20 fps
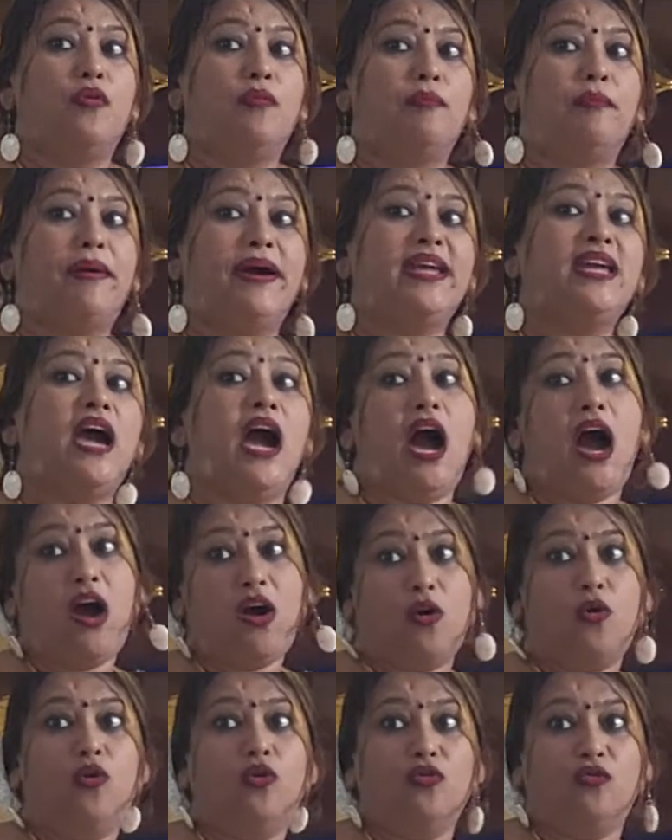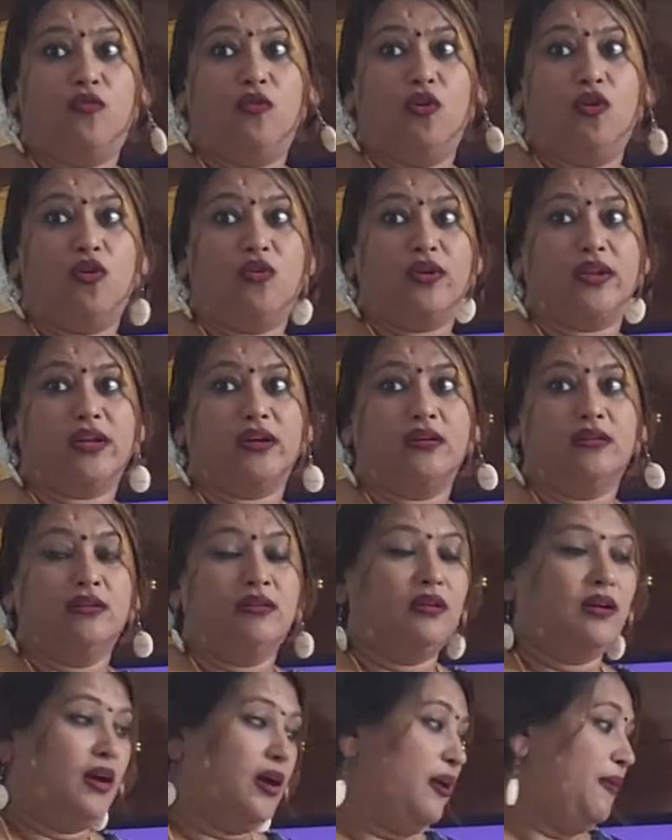by our own flow, dear.
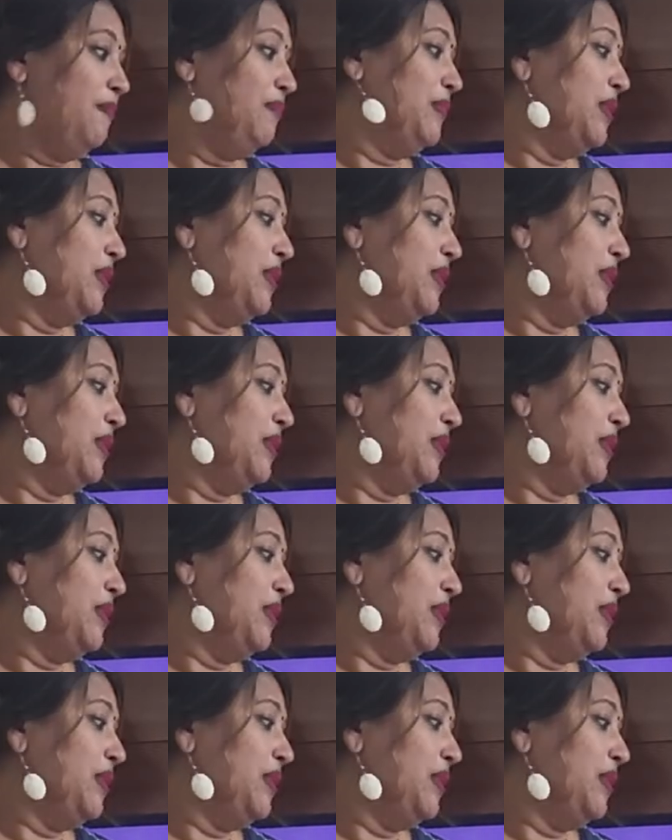Huh?